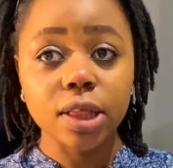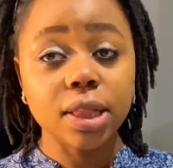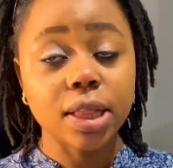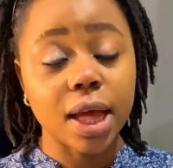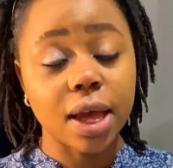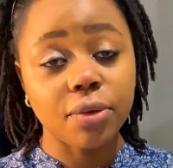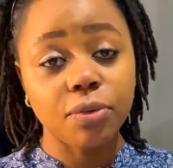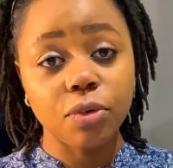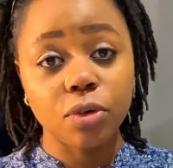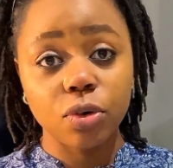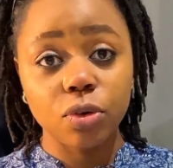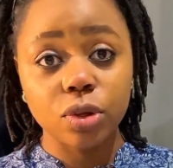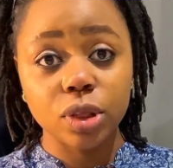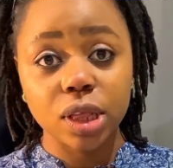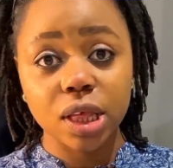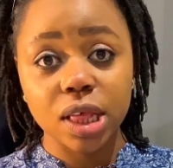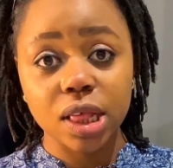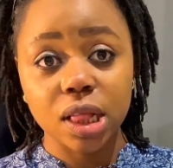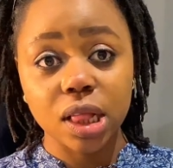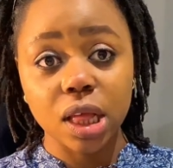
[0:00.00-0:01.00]
They are recruited
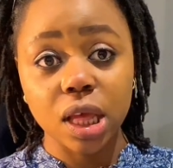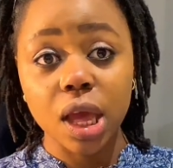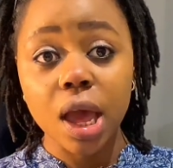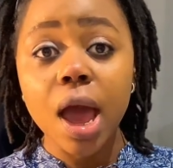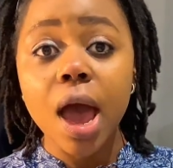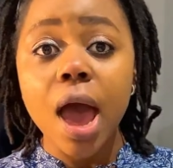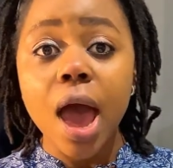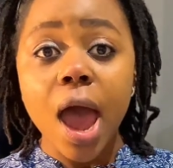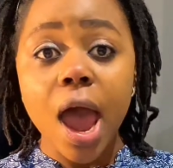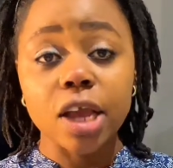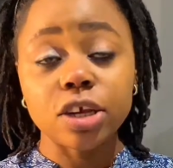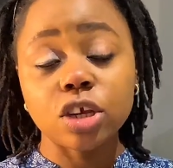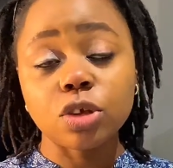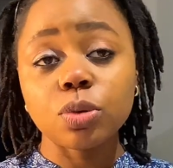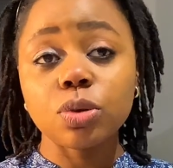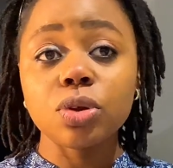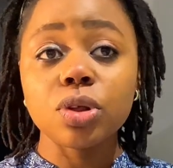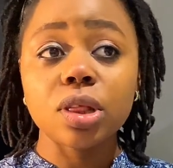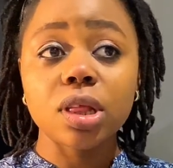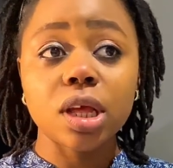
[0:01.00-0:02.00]
easily. I just
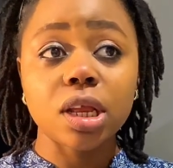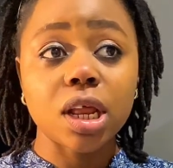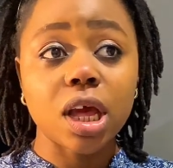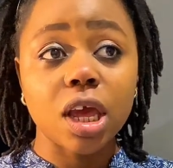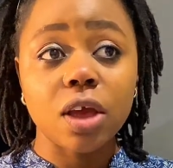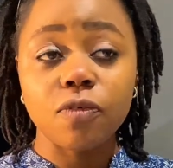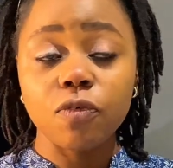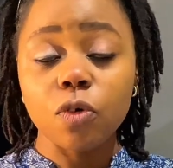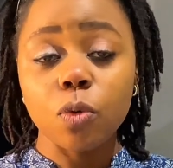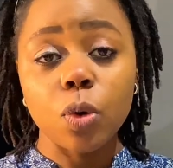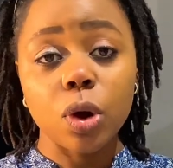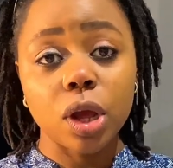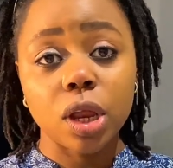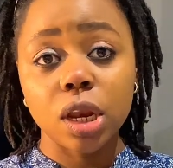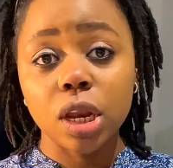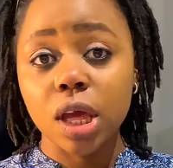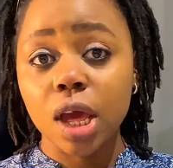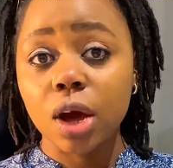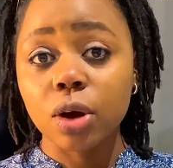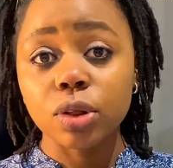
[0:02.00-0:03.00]
want to say that if you're
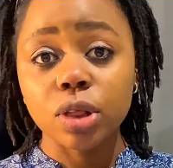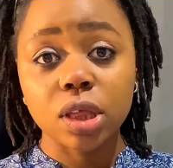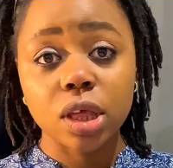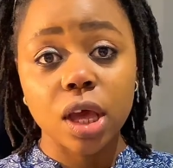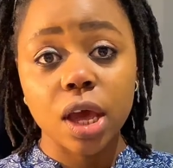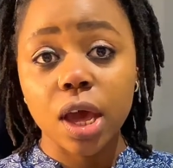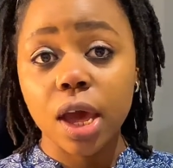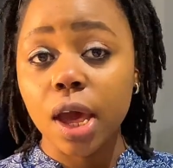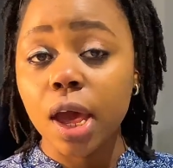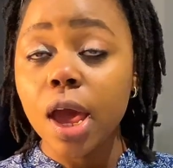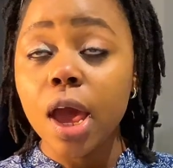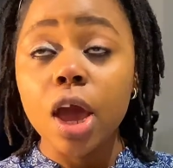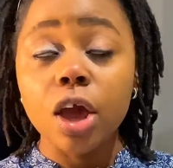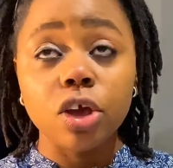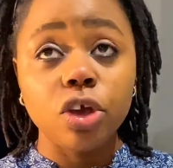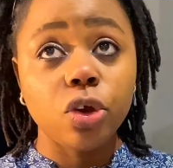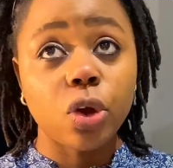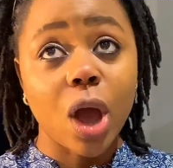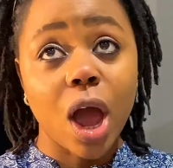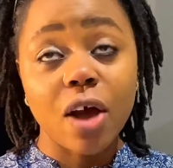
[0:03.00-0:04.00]
working in healthcare,
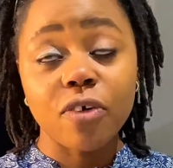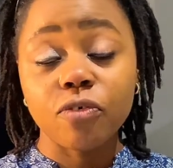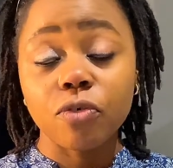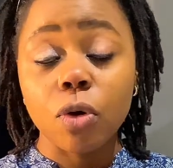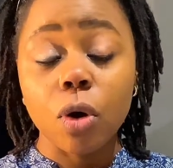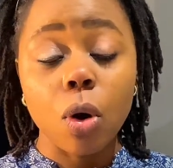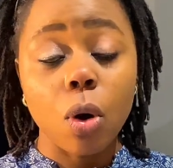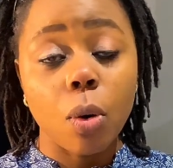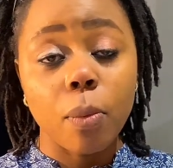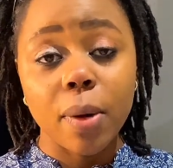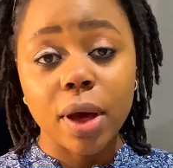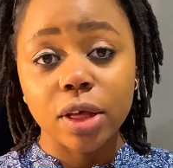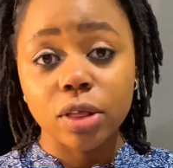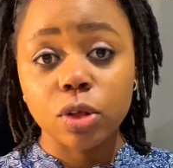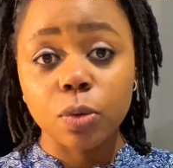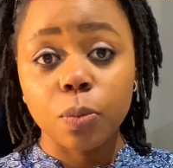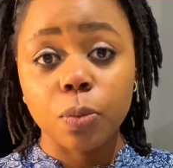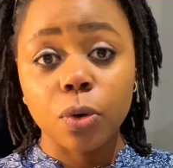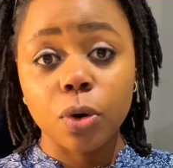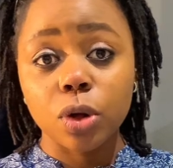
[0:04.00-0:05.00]
you have all my
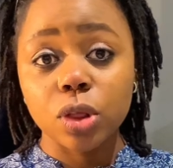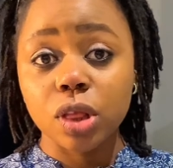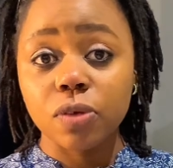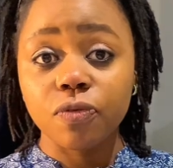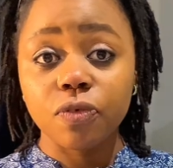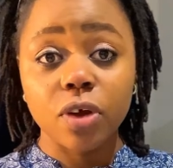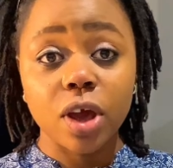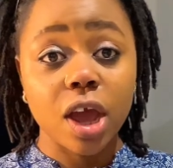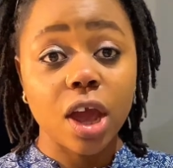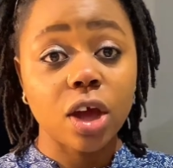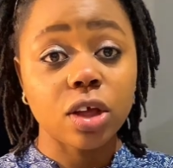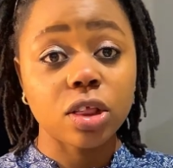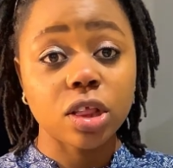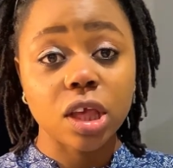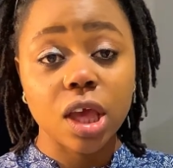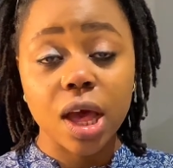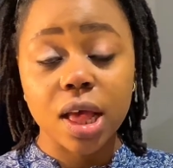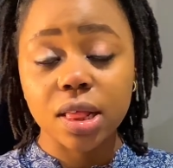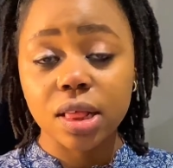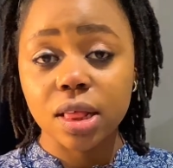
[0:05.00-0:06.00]
support. If you're a
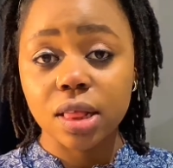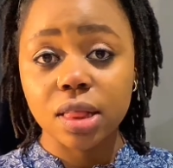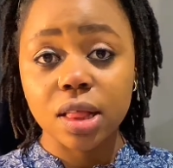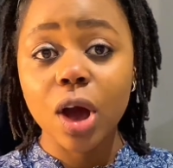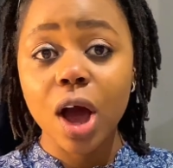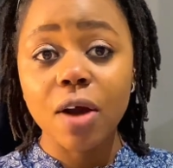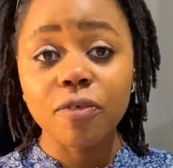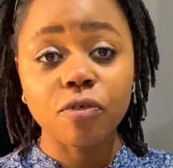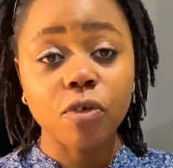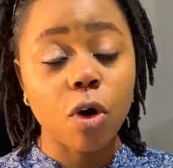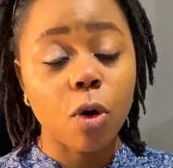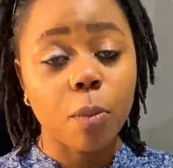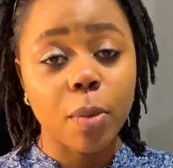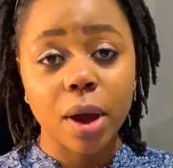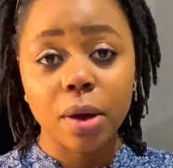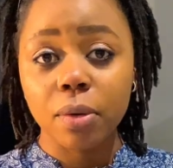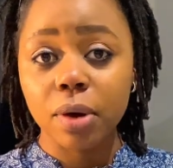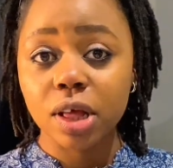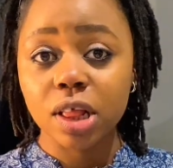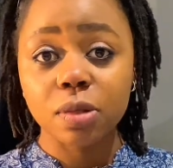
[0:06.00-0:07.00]
healthcare assistant, you have all
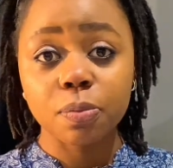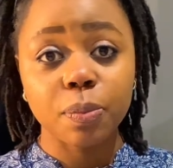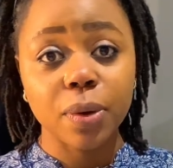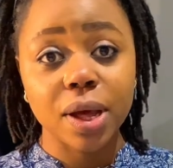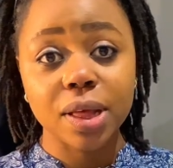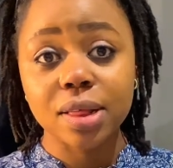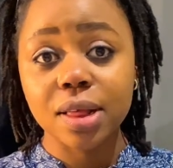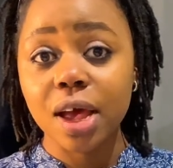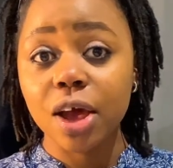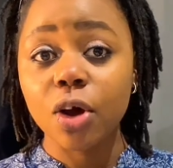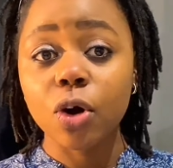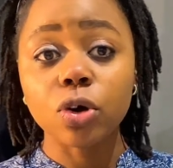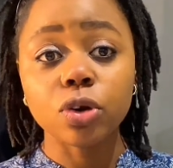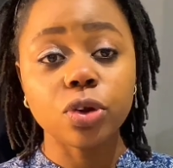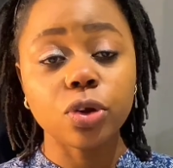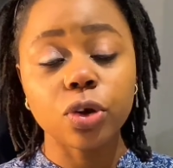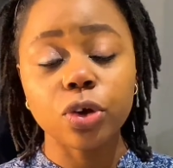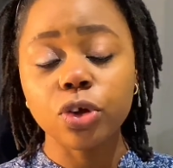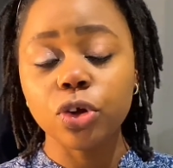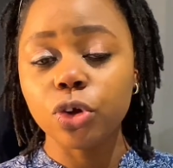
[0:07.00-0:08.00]
my respect. I
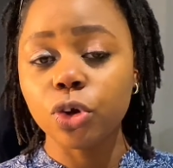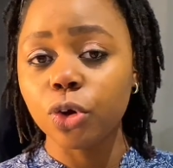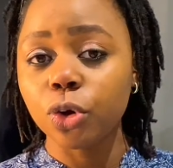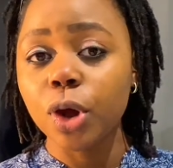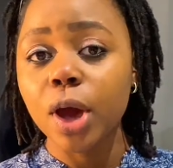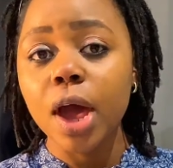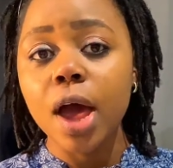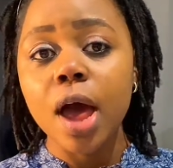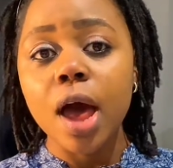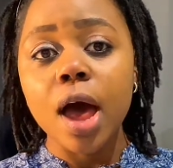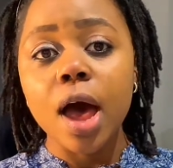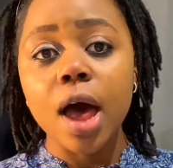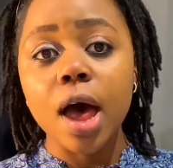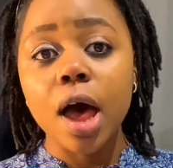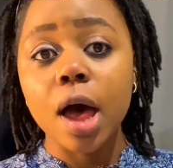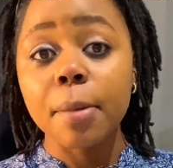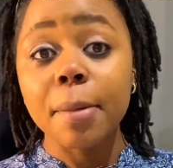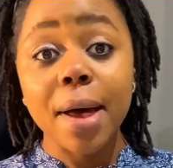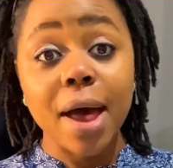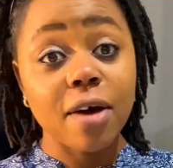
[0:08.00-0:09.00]
honor you.
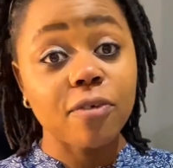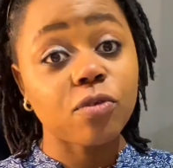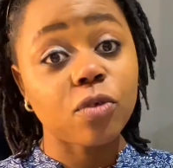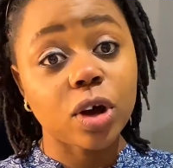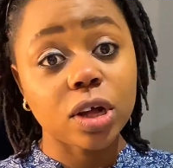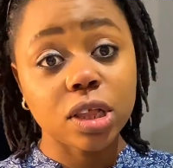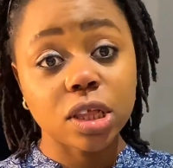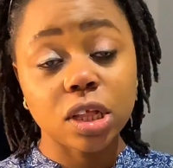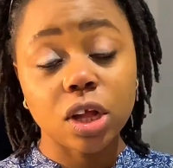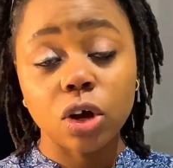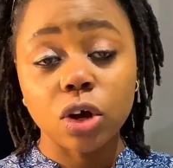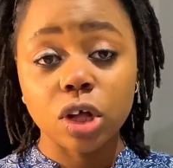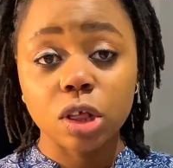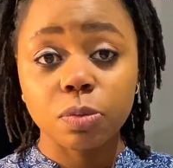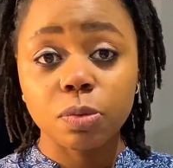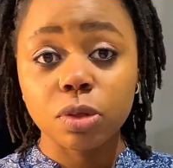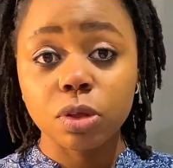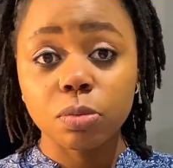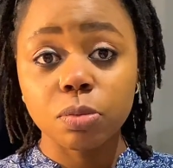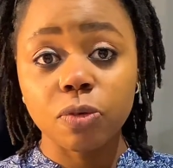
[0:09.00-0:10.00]
I've worked in a
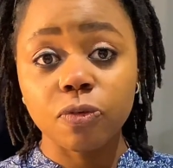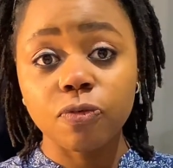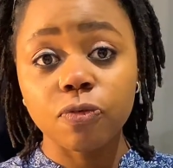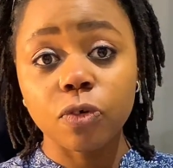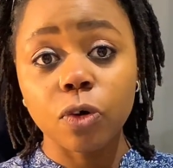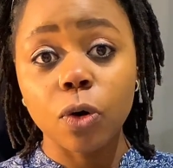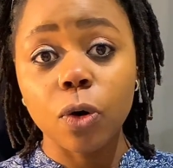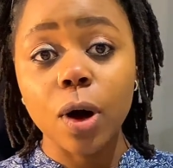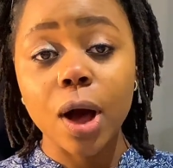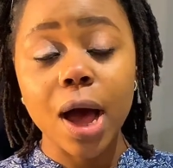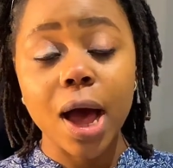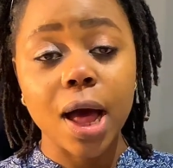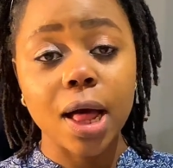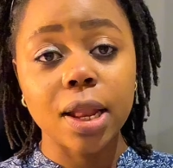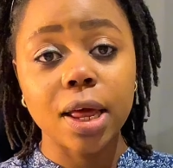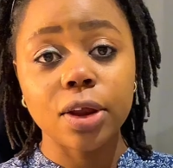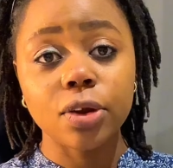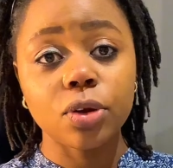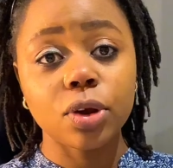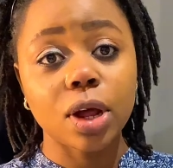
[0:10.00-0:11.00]
hospital before, and
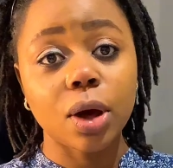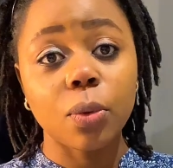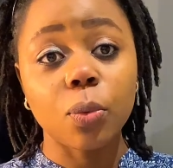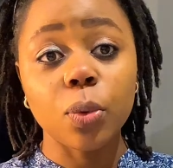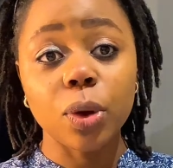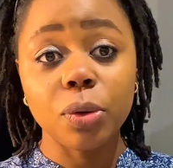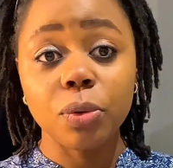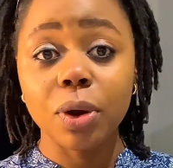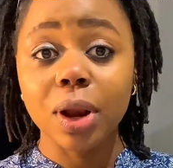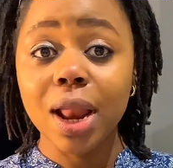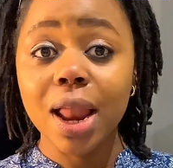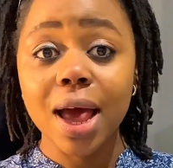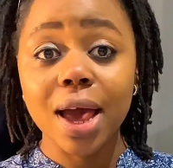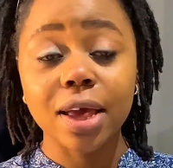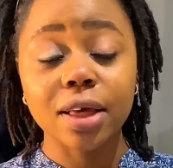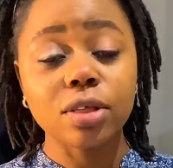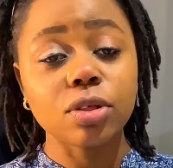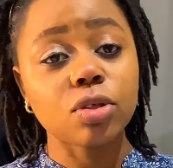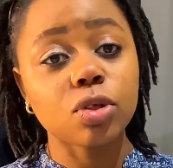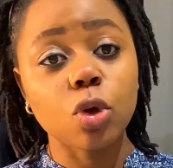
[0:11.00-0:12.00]
I know that we
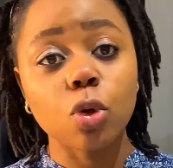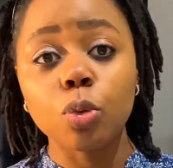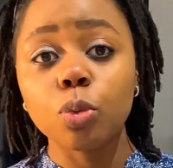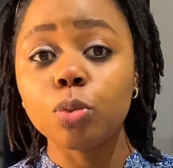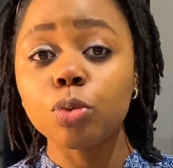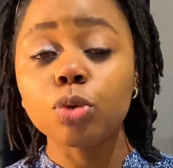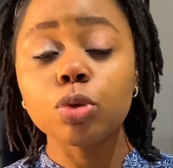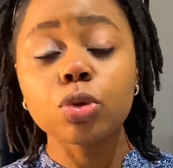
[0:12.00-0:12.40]
rely so